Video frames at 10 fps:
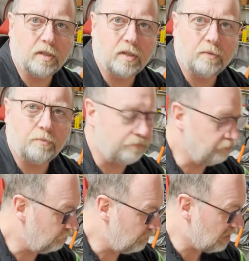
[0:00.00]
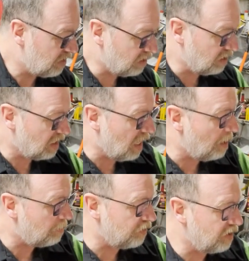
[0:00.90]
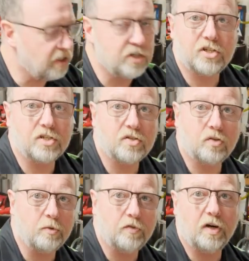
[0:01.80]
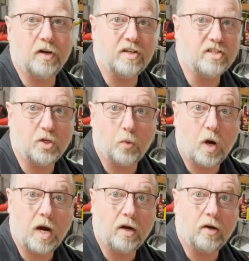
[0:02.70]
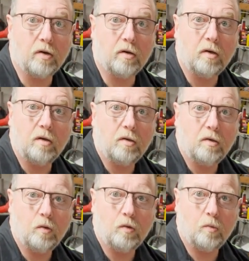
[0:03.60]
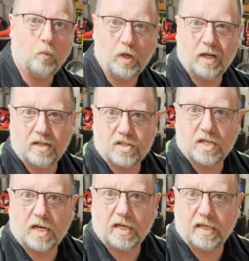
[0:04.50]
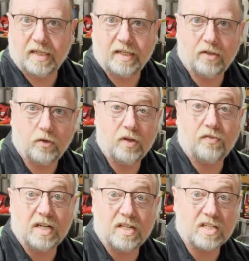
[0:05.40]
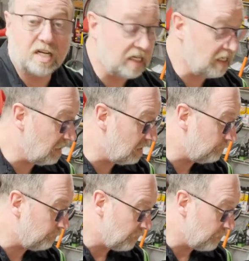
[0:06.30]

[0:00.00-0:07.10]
Um, It's at the top of the ignition, so it'll be very easy to wire when I decide I need it, or if I decide I need it.